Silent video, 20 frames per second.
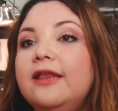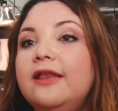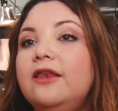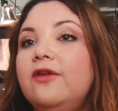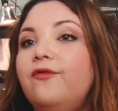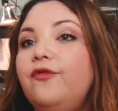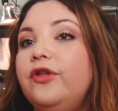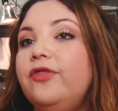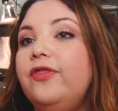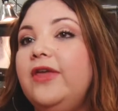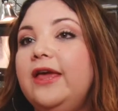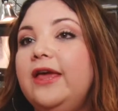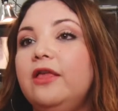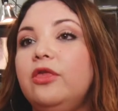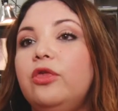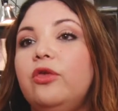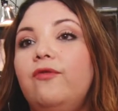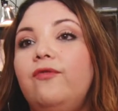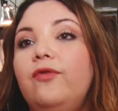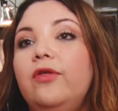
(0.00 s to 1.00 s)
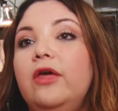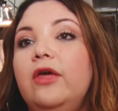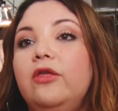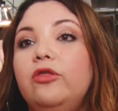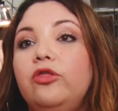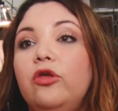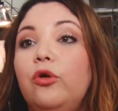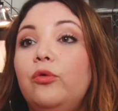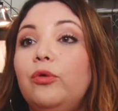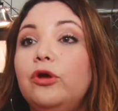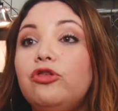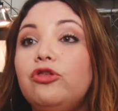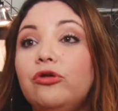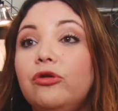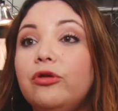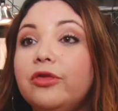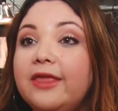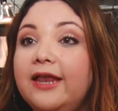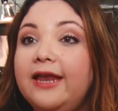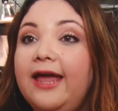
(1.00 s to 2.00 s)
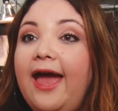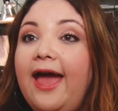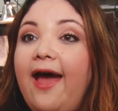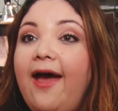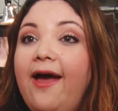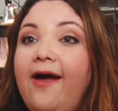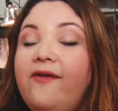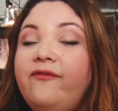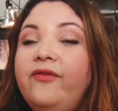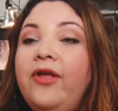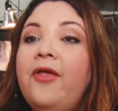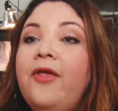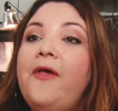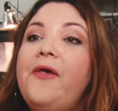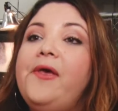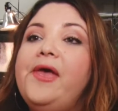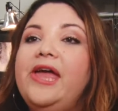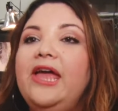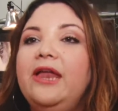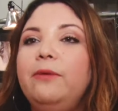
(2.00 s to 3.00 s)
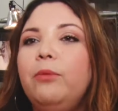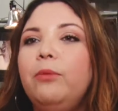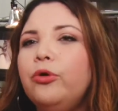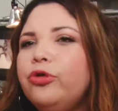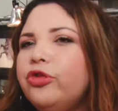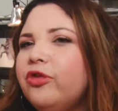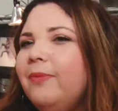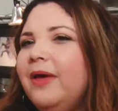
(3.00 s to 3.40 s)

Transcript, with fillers: and different things of the, the, originals that I have. And most